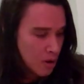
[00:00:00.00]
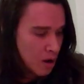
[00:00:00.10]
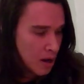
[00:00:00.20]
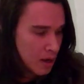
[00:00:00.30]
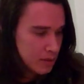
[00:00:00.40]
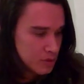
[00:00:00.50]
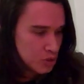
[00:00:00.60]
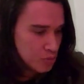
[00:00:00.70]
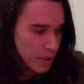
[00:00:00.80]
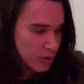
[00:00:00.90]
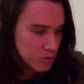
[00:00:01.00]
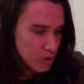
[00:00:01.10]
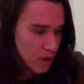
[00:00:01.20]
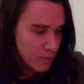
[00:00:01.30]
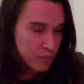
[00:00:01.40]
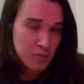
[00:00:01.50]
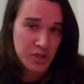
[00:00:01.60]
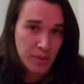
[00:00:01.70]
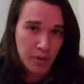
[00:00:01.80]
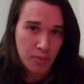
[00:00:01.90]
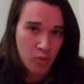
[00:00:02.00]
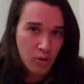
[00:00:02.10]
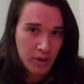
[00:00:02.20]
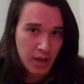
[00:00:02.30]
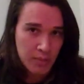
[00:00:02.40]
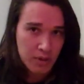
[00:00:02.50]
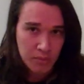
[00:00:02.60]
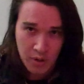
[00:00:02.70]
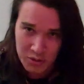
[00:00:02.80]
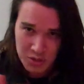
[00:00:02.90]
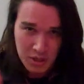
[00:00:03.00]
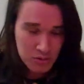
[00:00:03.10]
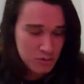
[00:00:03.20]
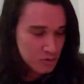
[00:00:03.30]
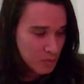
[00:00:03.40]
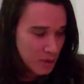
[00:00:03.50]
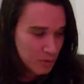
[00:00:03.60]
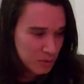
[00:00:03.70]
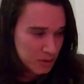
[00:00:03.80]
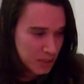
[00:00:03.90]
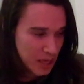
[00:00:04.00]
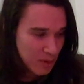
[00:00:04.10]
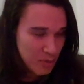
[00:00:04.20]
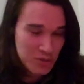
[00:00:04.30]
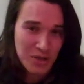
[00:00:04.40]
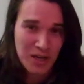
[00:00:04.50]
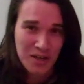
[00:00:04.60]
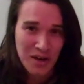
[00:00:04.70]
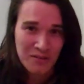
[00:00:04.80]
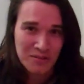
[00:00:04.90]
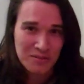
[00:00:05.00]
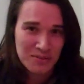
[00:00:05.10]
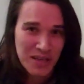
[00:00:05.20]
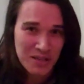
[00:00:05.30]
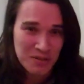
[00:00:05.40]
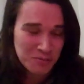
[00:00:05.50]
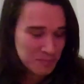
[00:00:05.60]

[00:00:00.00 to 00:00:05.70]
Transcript: This is Michael DeLarve from Santa Barbara Wargaming. Mark Sanders as well, holding the camera, signing off. Thank you.